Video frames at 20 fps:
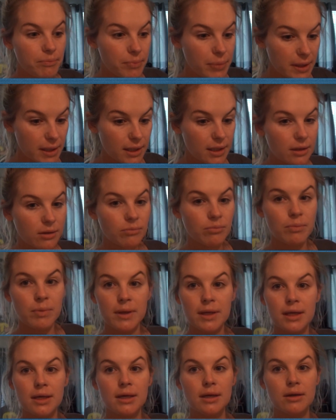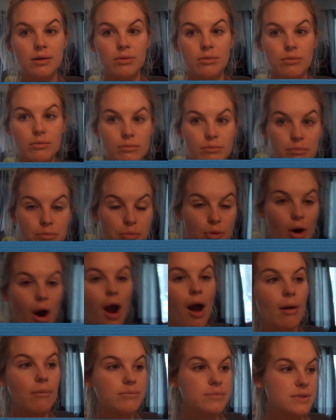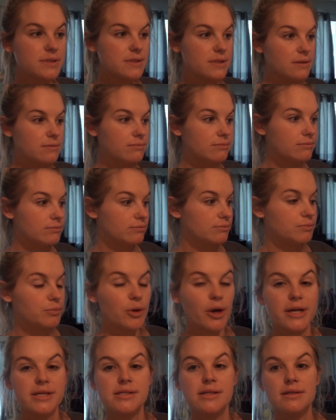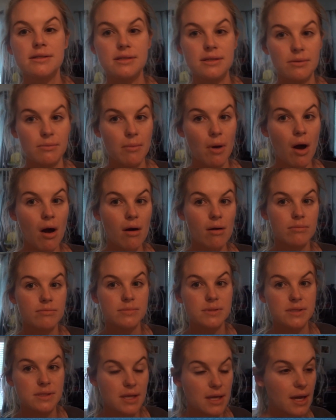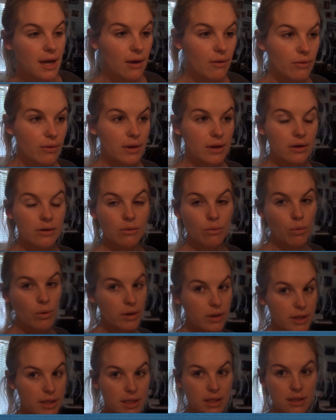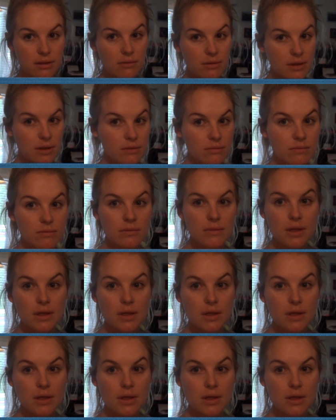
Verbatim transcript: big, big props and praises to moms that out there working and